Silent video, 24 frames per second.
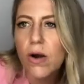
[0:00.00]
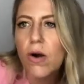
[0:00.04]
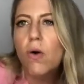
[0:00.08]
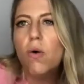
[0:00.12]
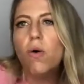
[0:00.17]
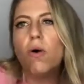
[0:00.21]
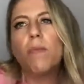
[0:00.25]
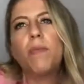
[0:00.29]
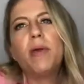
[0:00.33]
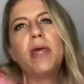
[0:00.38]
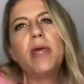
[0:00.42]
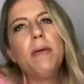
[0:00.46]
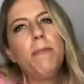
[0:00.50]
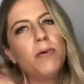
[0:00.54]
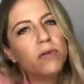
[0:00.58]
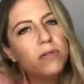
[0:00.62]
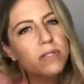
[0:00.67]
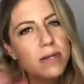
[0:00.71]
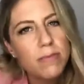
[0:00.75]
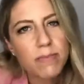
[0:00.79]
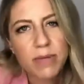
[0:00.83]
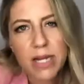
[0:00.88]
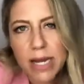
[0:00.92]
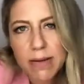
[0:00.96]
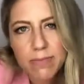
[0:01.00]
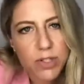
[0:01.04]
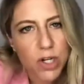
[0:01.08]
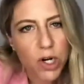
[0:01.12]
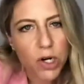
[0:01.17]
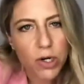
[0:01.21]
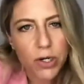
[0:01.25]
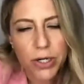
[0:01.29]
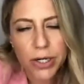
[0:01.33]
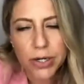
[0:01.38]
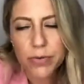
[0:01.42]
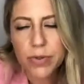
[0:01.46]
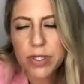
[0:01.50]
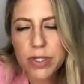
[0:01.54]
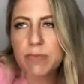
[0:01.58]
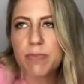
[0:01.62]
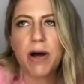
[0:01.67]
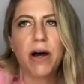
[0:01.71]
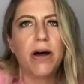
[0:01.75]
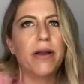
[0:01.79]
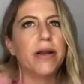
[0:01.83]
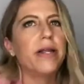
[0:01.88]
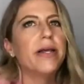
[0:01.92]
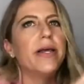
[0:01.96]
or people sometimes aren't going to
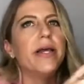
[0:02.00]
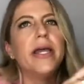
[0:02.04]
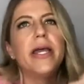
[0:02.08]
respond.